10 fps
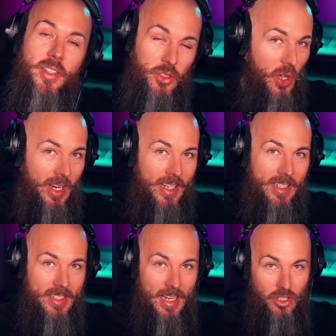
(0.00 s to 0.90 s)
the Sonic
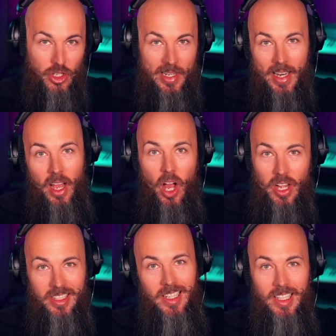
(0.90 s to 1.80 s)
Extension
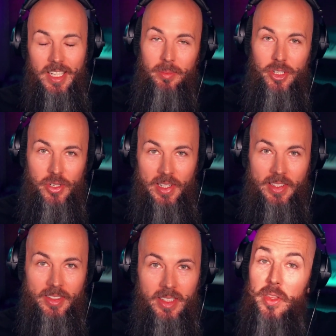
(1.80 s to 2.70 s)
Unclean Machine.